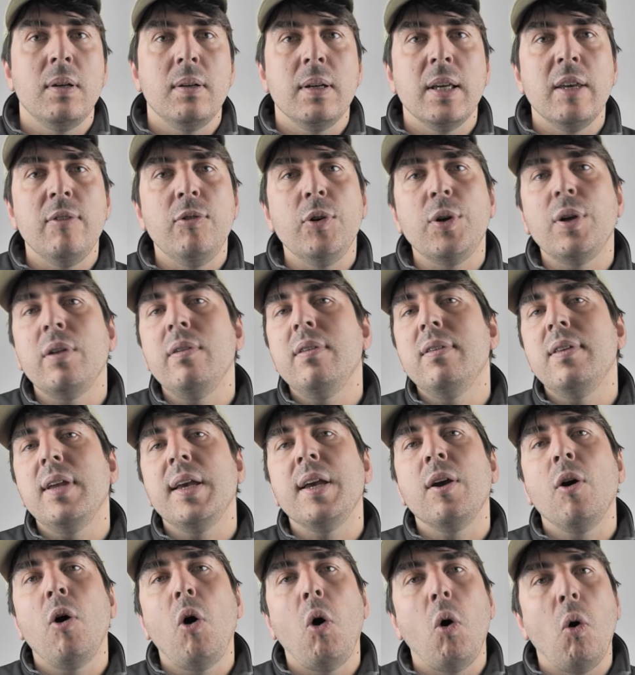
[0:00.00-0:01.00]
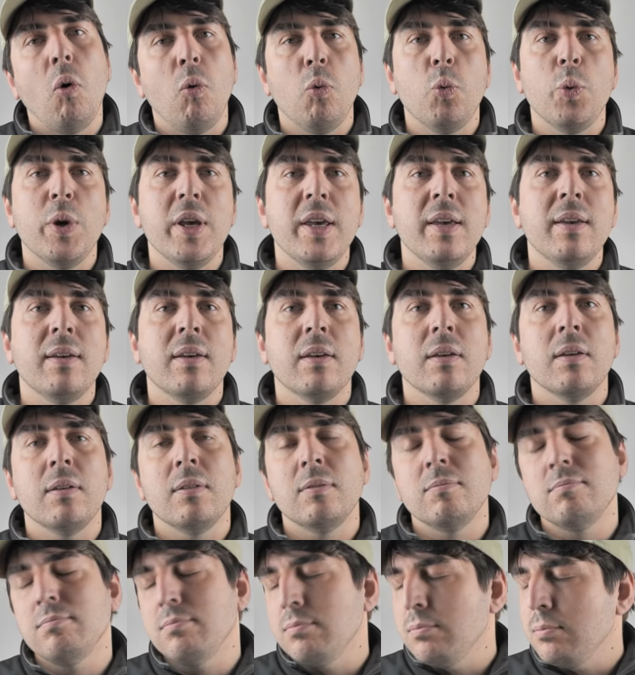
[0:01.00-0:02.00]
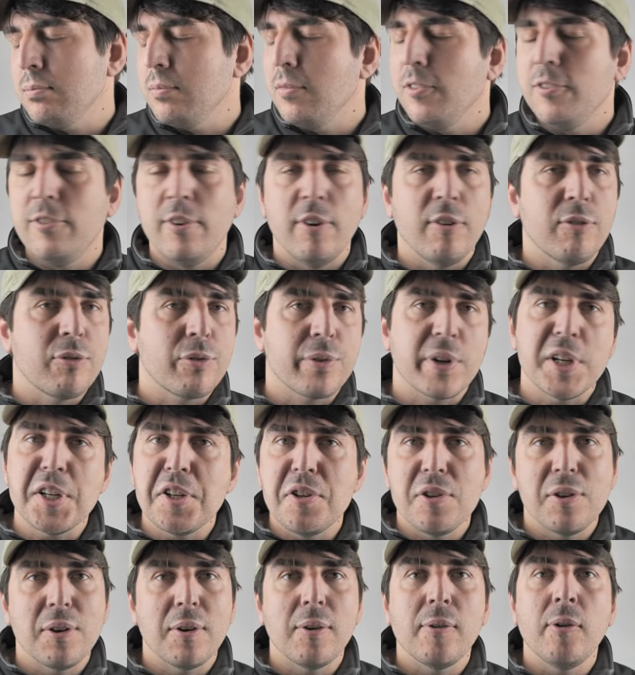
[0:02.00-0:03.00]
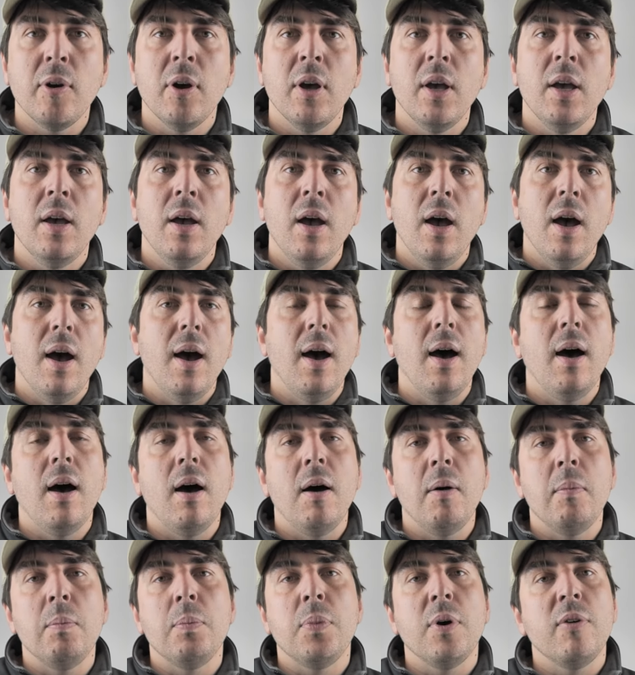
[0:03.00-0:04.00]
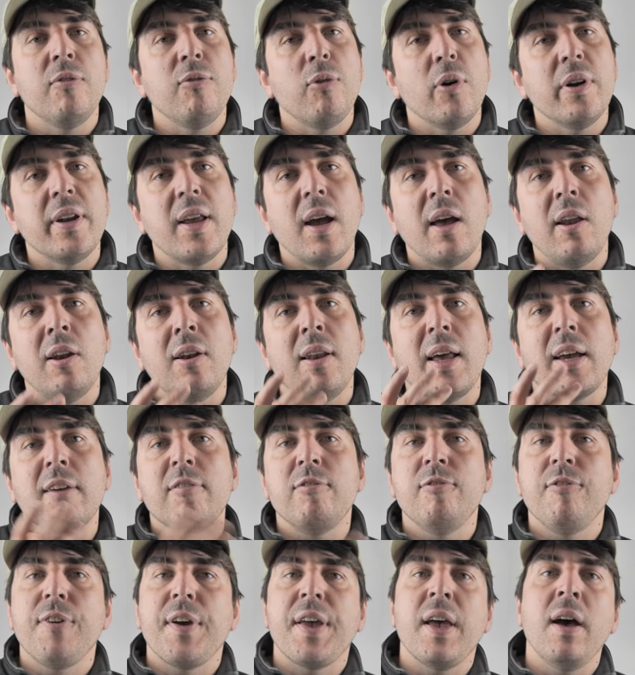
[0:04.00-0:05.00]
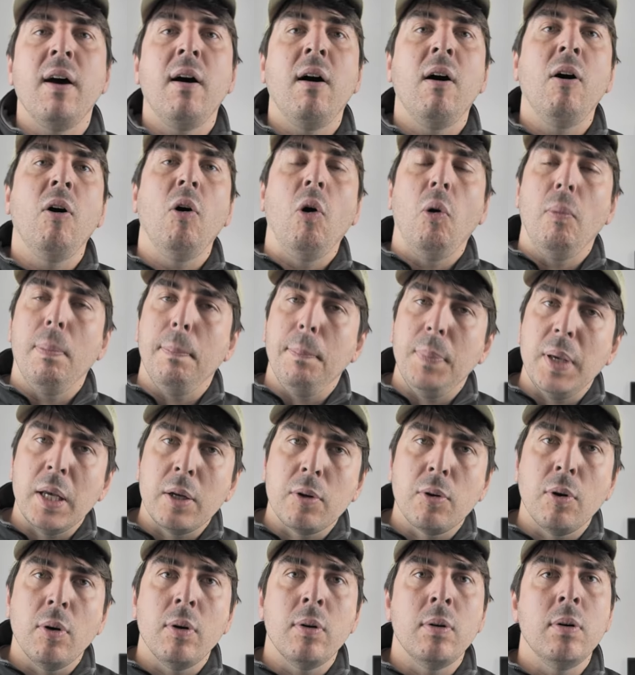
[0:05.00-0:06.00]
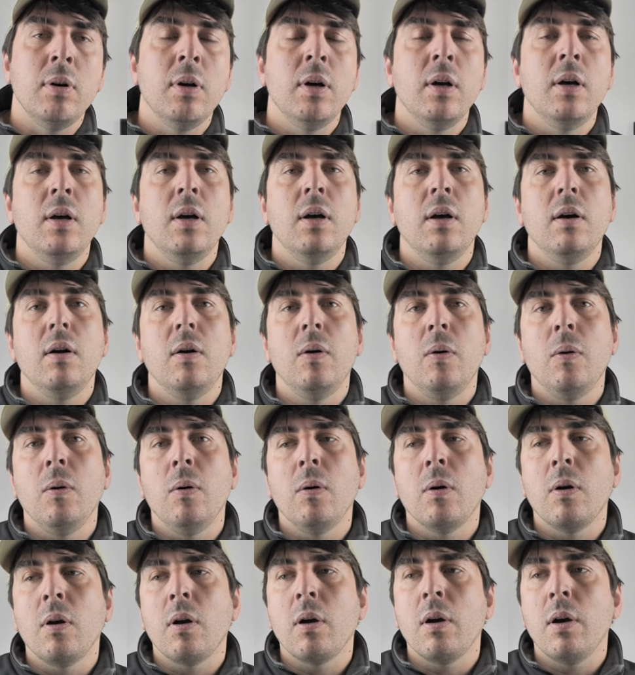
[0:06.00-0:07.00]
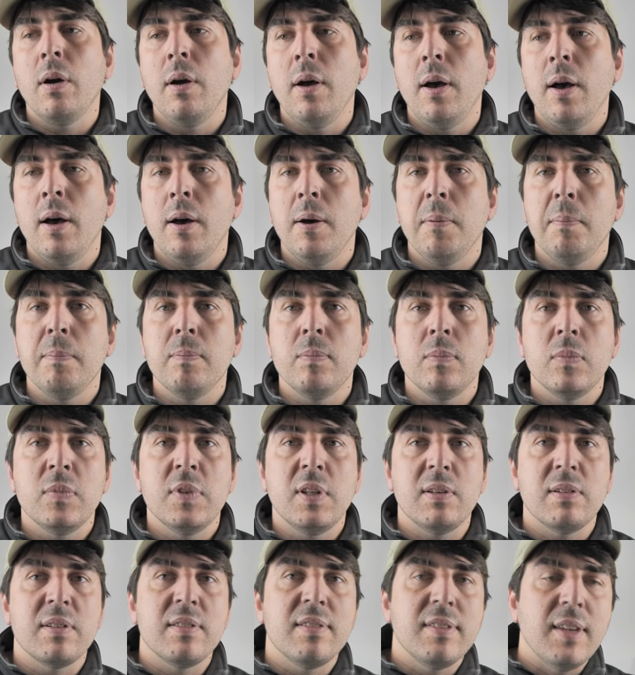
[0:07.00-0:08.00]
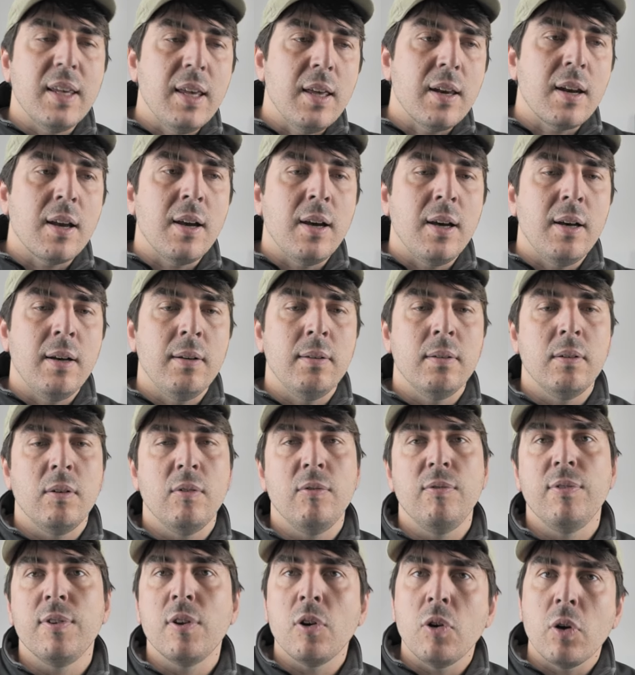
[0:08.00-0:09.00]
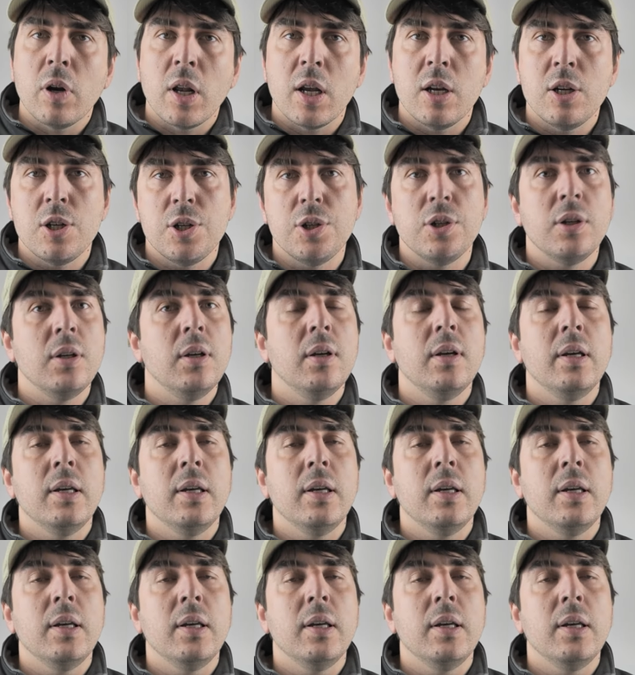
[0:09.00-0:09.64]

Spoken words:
If you can stay a whole week, feel free to. But for an island like Faial or Pico or Terceira, Flores,